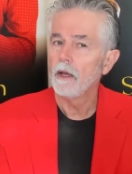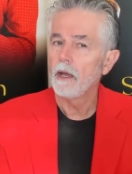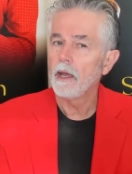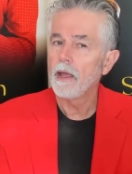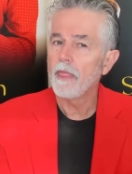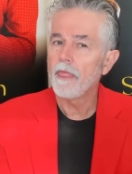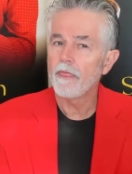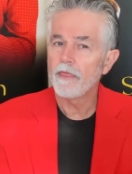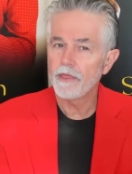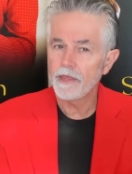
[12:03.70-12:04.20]

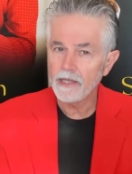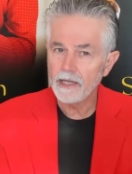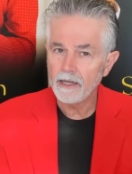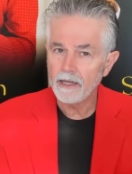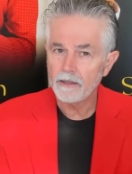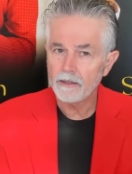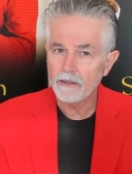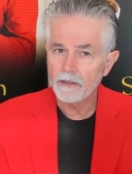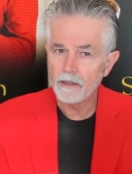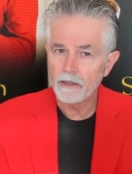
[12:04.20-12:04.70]
And
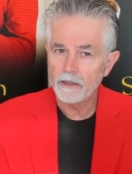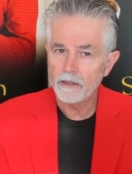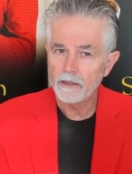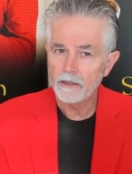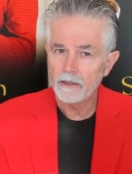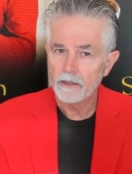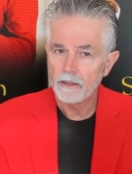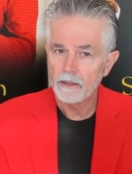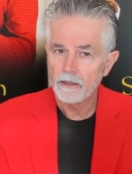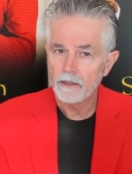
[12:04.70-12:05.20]
then,
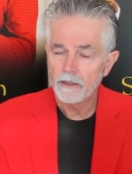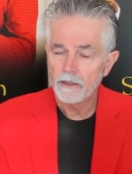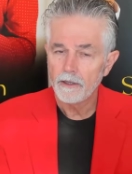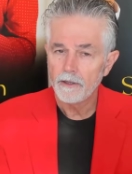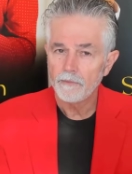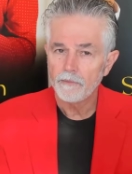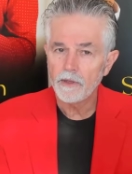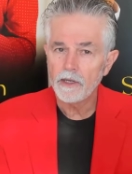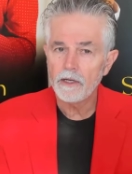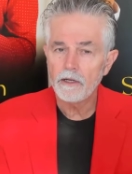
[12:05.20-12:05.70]

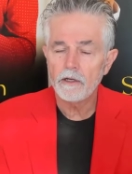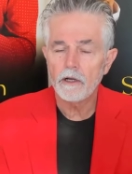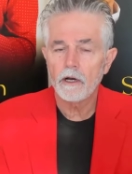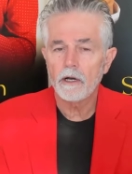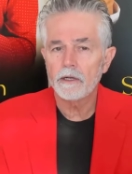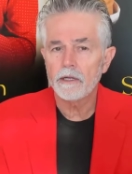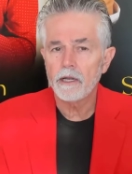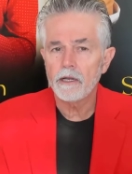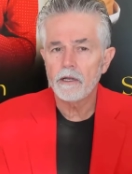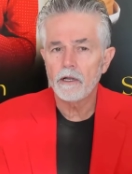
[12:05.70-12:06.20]
in
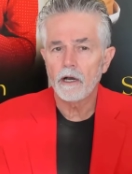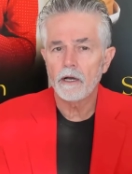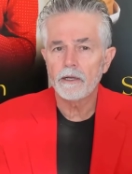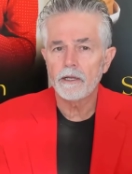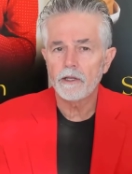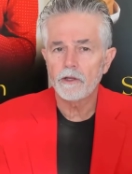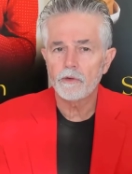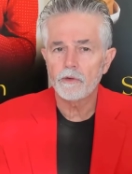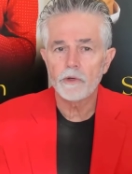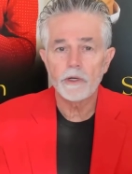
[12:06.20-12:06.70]

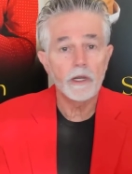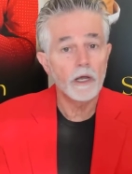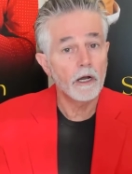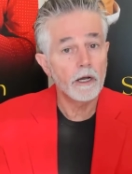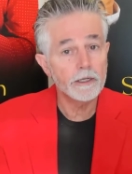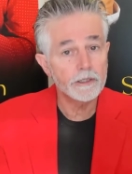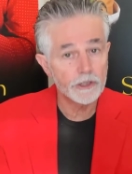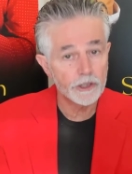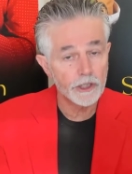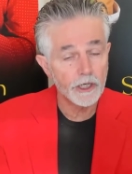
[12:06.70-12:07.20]
1993,
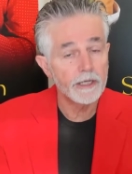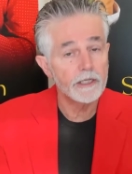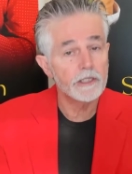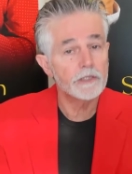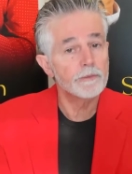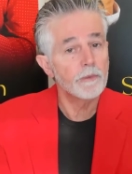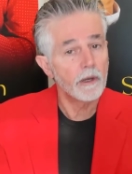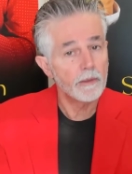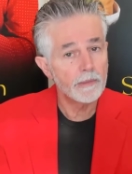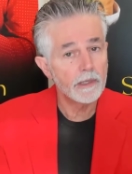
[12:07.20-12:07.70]
I
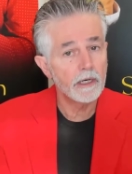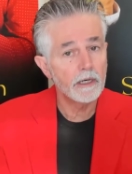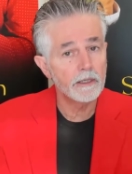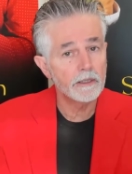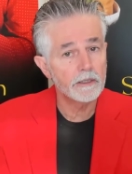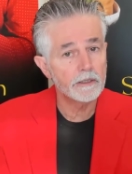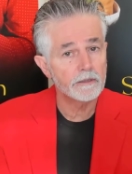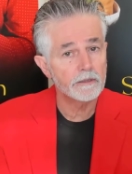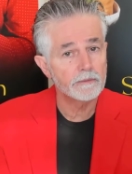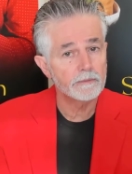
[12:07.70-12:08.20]
changed my
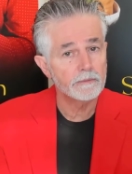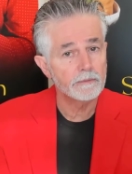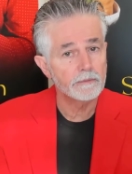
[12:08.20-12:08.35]
mind.